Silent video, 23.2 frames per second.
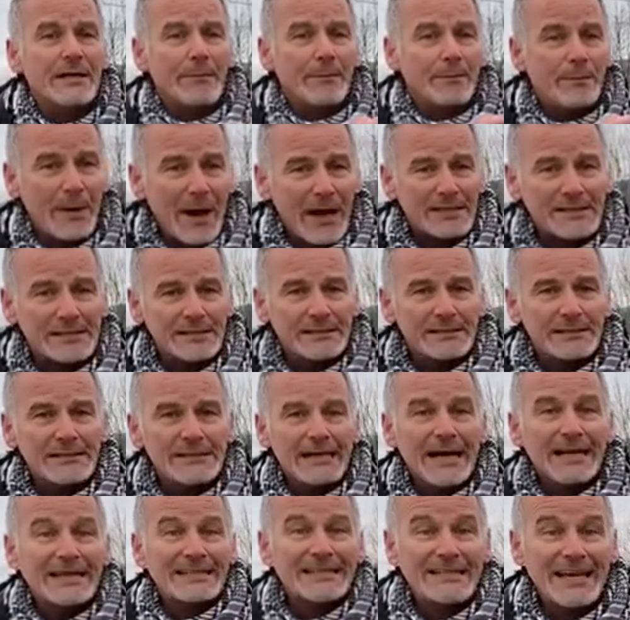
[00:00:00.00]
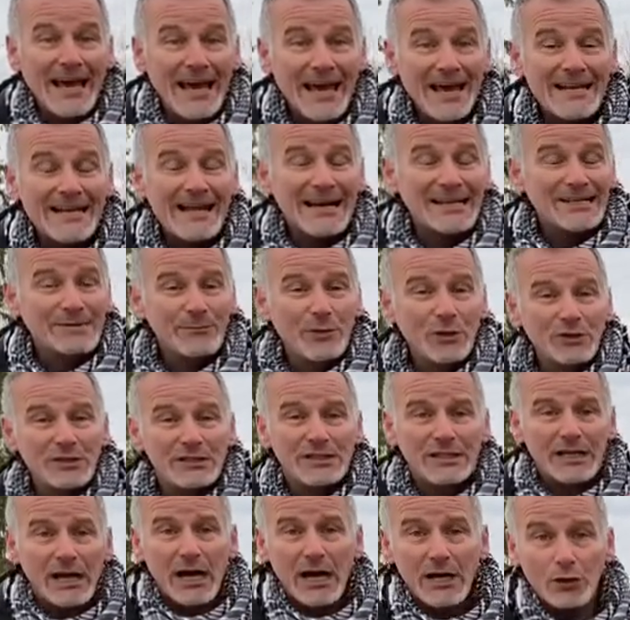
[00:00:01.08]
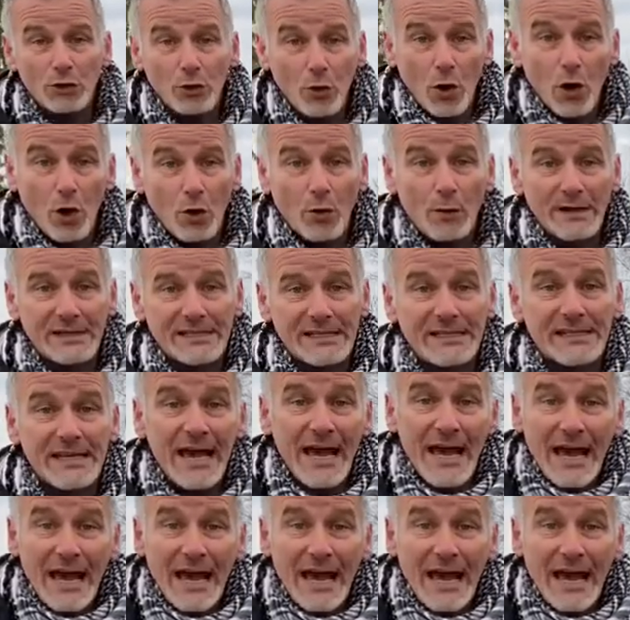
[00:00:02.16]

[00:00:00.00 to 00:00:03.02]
But, again, as Monte Carlo always is,